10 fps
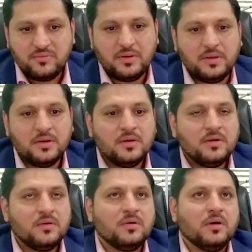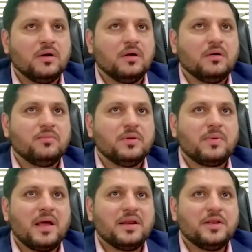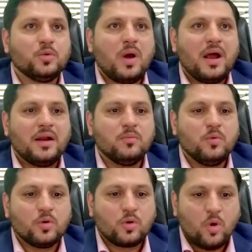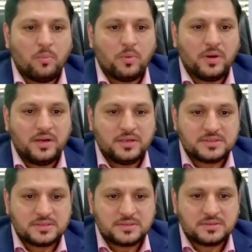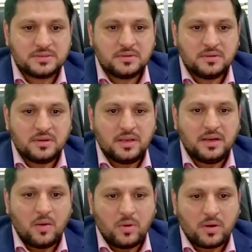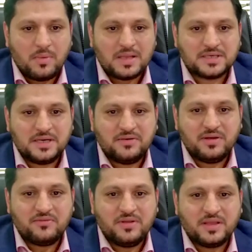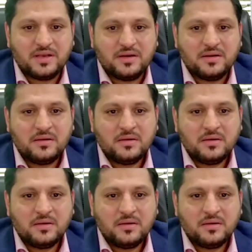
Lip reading: We are planning to add more components in our basket, where we can